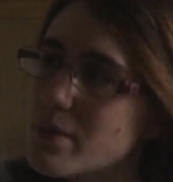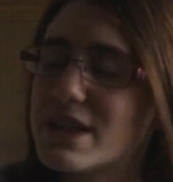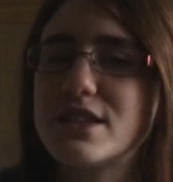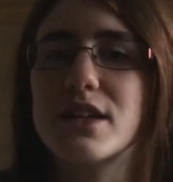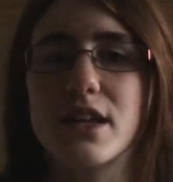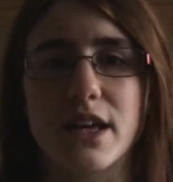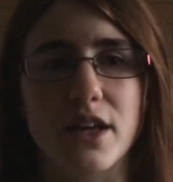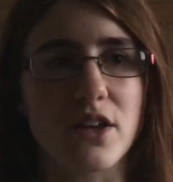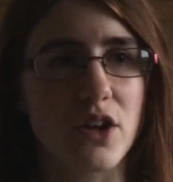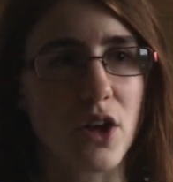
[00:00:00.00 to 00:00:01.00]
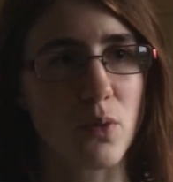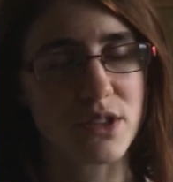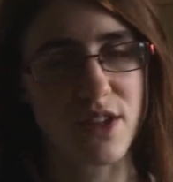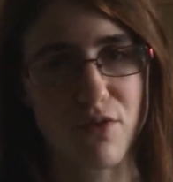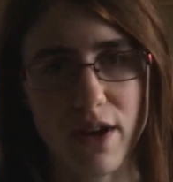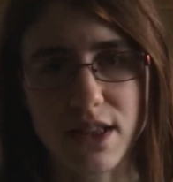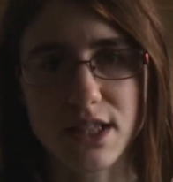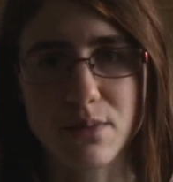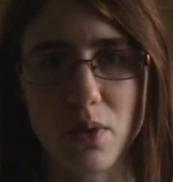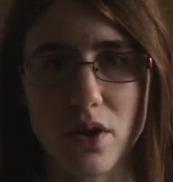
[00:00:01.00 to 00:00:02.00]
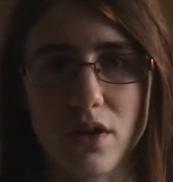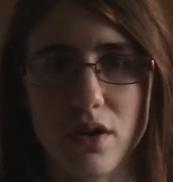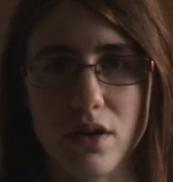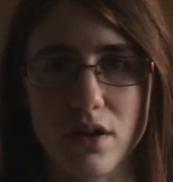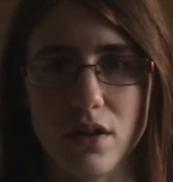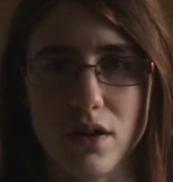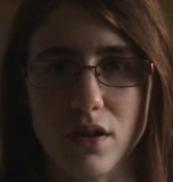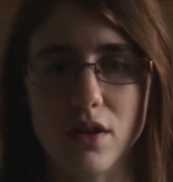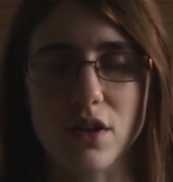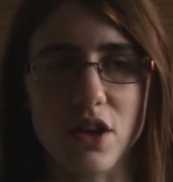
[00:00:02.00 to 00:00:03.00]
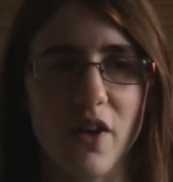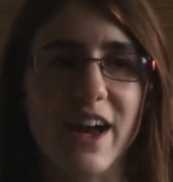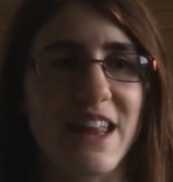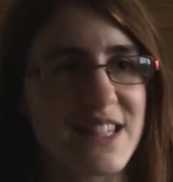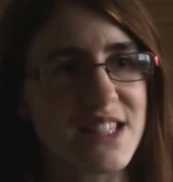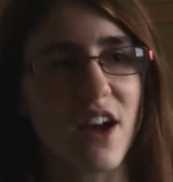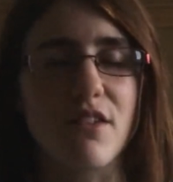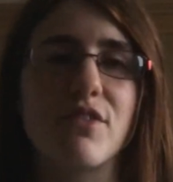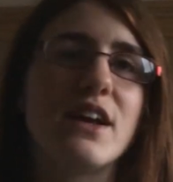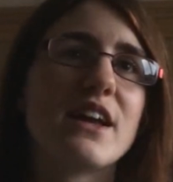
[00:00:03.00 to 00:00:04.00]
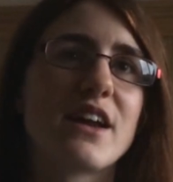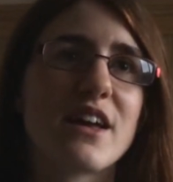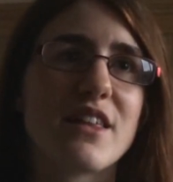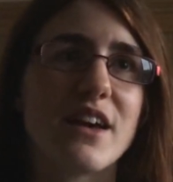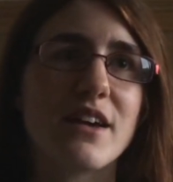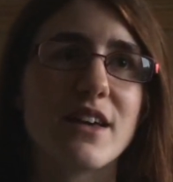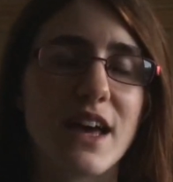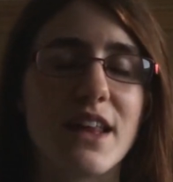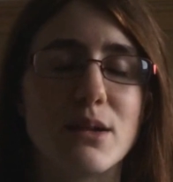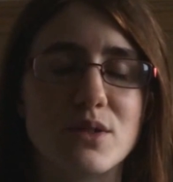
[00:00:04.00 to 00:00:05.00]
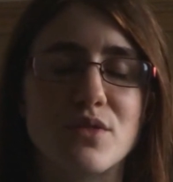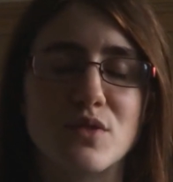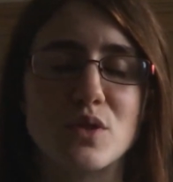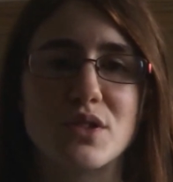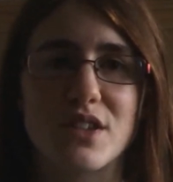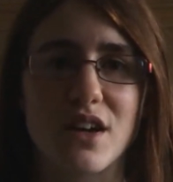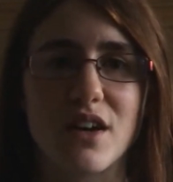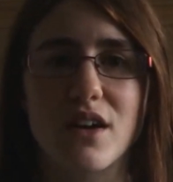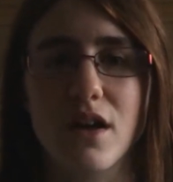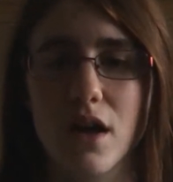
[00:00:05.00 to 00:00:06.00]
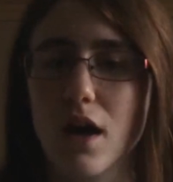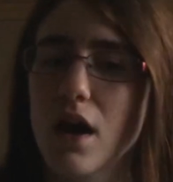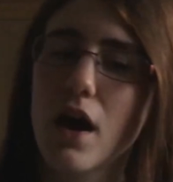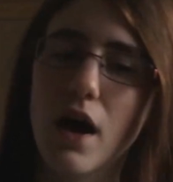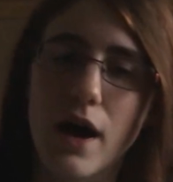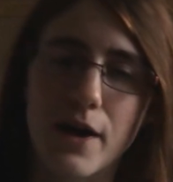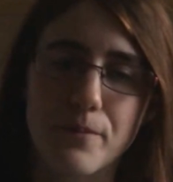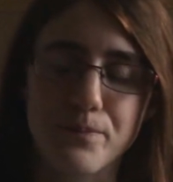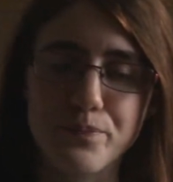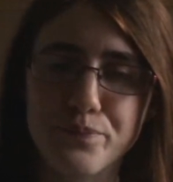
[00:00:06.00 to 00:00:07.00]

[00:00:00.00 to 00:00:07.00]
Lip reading: basically, you know, once I've read this book, you know, I get this gut feeling and I think, yeah, that was a 4-star. And